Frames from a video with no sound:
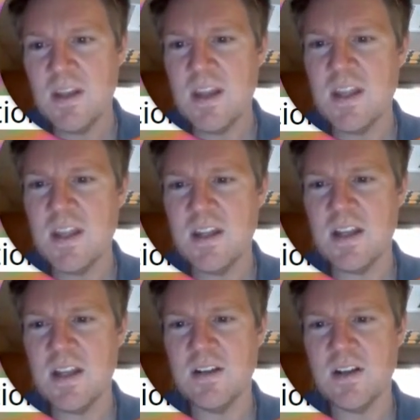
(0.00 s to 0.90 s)
And then
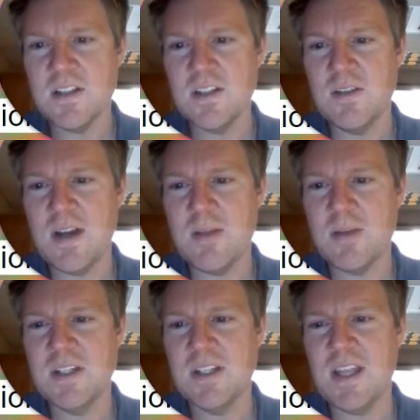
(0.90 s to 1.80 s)
also
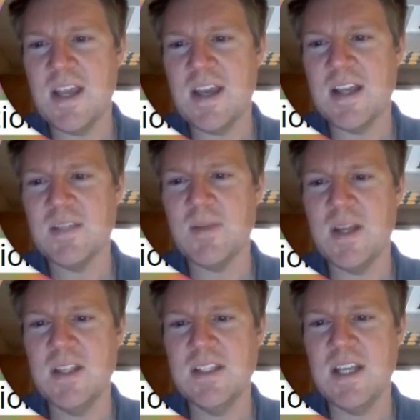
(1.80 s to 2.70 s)
Operation Chaos
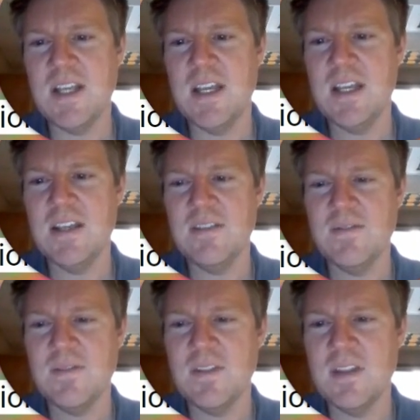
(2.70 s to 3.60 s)
by the CIA.
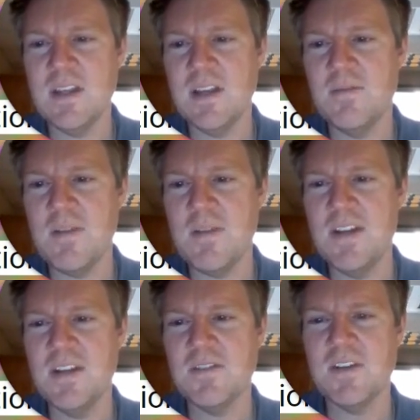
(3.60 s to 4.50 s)
My
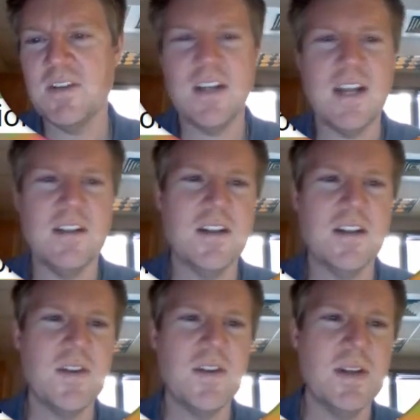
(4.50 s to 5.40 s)
video is running kind of long,
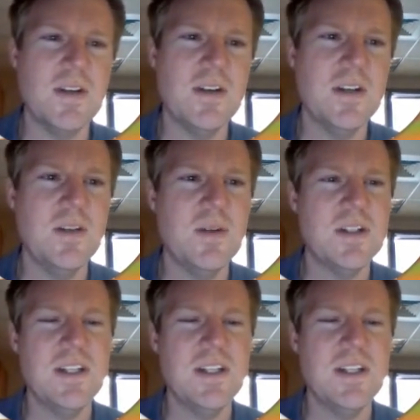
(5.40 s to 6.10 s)
so I don't want to go into too much